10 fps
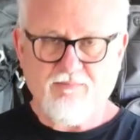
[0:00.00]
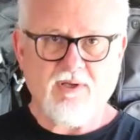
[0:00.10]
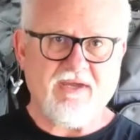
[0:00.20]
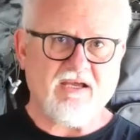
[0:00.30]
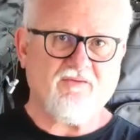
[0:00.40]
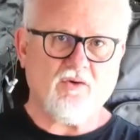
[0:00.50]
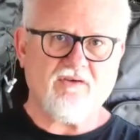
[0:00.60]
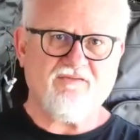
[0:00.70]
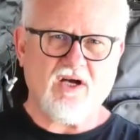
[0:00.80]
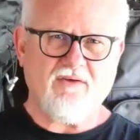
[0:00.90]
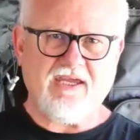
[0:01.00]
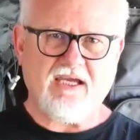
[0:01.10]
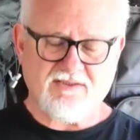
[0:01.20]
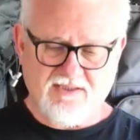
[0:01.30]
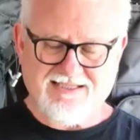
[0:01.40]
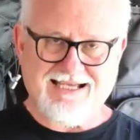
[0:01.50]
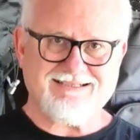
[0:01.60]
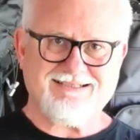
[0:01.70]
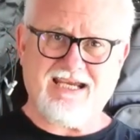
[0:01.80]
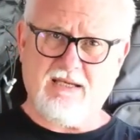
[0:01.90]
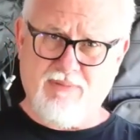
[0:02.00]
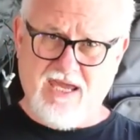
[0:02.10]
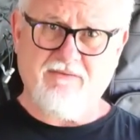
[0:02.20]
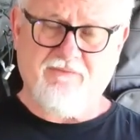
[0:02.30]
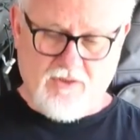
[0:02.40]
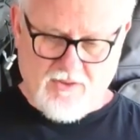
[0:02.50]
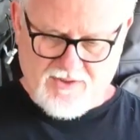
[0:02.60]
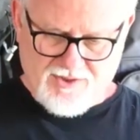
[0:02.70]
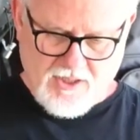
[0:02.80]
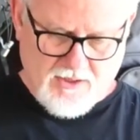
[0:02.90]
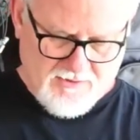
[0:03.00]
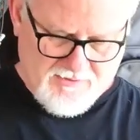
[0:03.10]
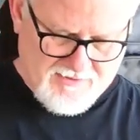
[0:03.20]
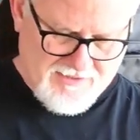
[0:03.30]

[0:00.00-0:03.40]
about 4 or 5 hours, it starts to get painful on the shoulders,